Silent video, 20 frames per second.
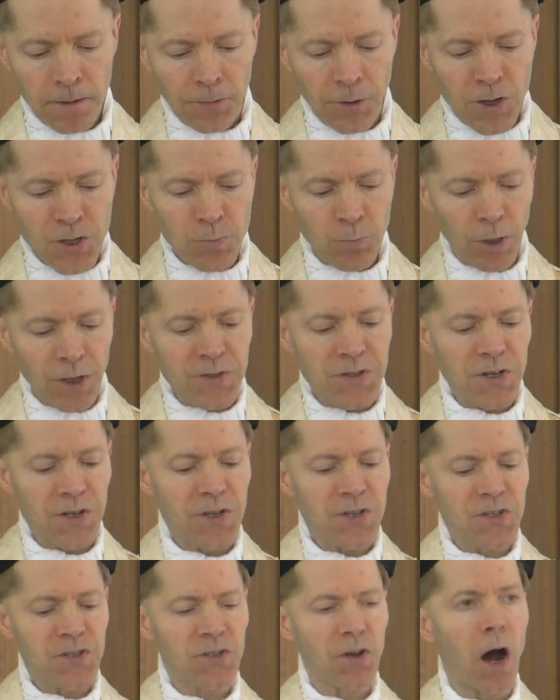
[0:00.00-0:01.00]
These
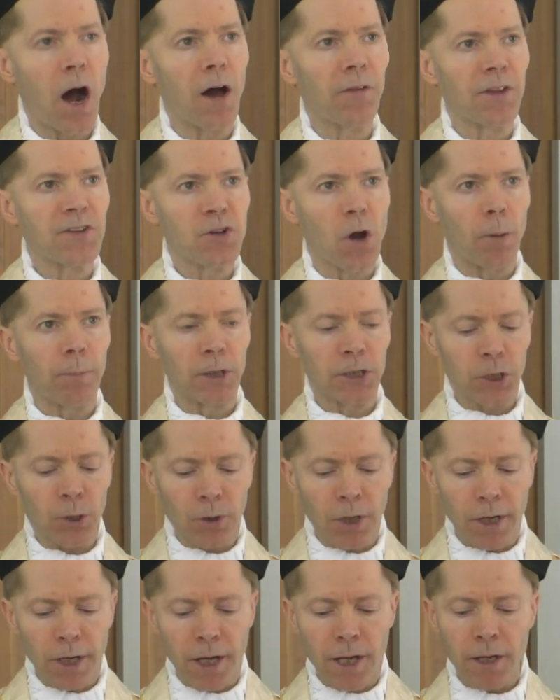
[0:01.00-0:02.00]
princes saw this
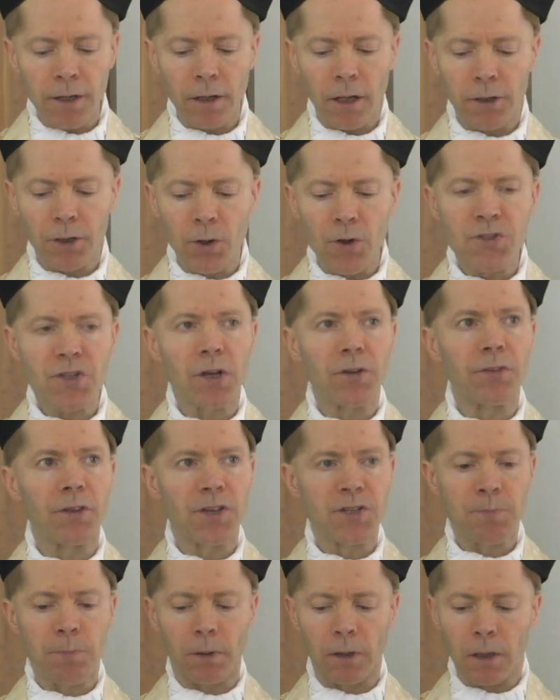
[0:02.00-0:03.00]
opportunity in using
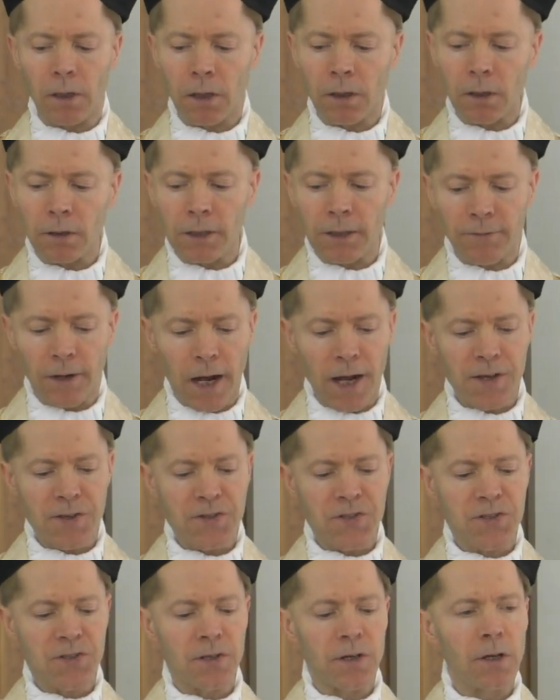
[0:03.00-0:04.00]
this political
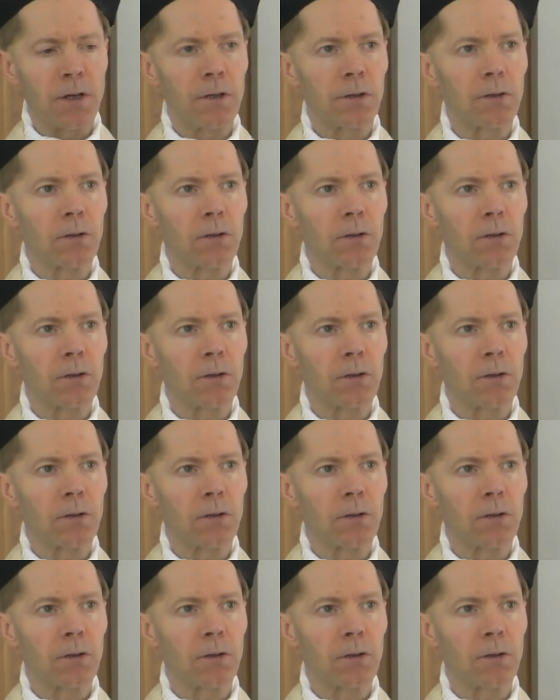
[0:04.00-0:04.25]
device